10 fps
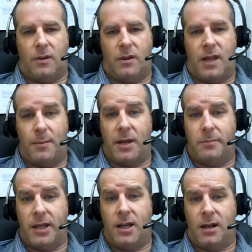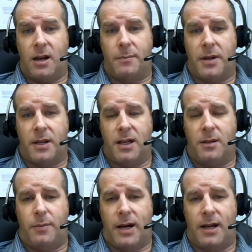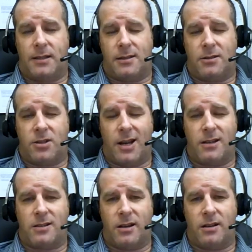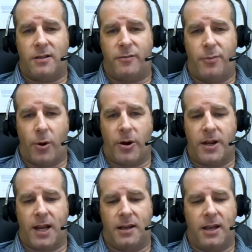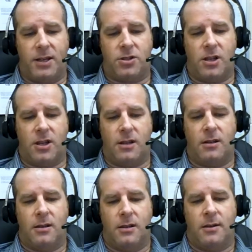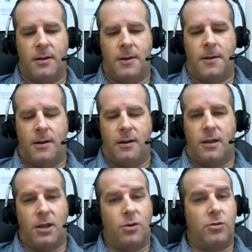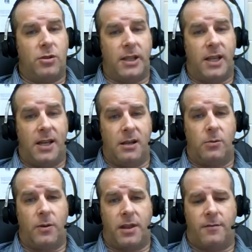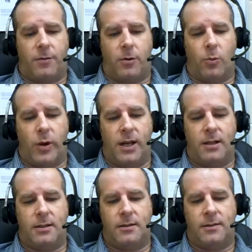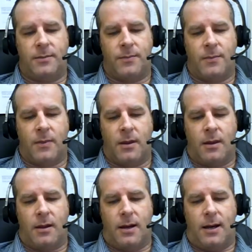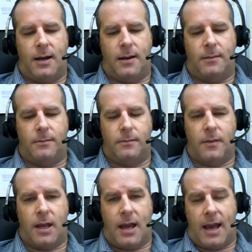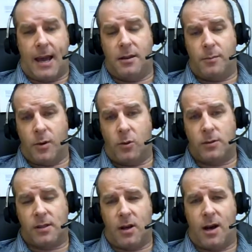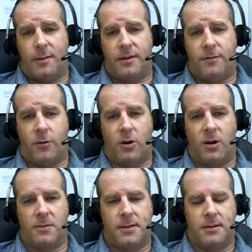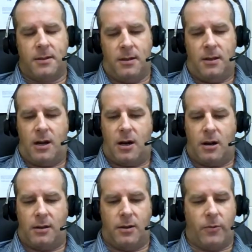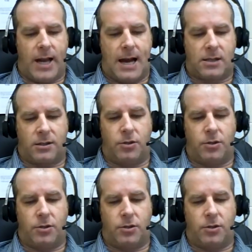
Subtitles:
They may be accompanied by the sensation of burning and itching. They usually heal within 4 weeks. And the most common forms are the reaction